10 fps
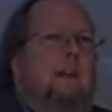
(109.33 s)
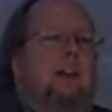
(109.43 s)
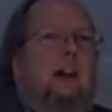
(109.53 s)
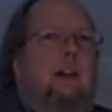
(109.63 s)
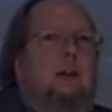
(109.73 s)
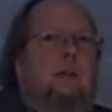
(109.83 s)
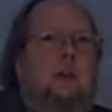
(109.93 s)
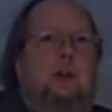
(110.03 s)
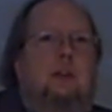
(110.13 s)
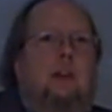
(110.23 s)
Coming out of the
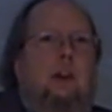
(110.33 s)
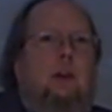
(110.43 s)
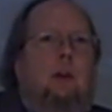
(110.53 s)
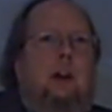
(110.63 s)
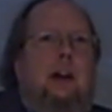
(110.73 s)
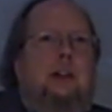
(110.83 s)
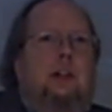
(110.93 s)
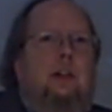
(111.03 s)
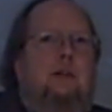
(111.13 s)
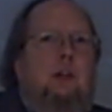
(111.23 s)
University of Illinois, I
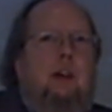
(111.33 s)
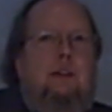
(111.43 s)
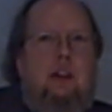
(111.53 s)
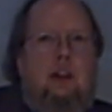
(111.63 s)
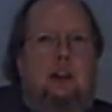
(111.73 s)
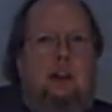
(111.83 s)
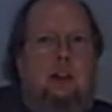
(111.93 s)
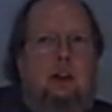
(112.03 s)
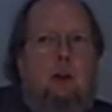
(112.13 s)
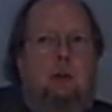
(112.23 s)
tend to view everything
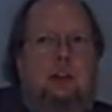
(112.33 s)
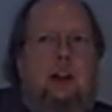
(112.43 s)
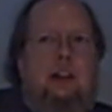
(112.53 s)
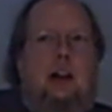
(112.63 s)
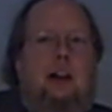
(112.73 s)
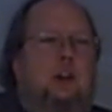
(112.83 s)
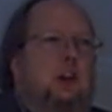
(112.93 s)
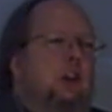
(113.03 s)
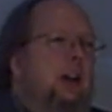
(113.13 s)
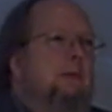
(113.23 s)
in the old
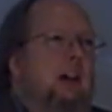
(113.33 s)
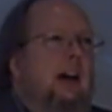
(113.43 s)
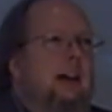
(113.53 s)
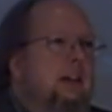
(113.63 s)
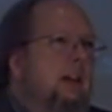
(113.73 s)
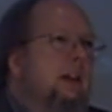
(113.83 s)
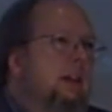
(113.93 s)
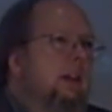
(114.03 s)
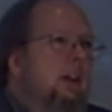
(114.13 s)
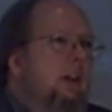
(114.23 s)
technology shapes
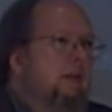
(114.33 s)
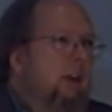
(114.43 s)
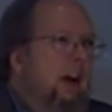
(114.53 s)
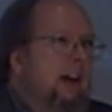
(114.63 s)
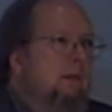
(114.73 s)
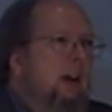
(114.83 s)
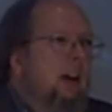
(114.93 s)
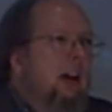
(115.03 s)
content frame.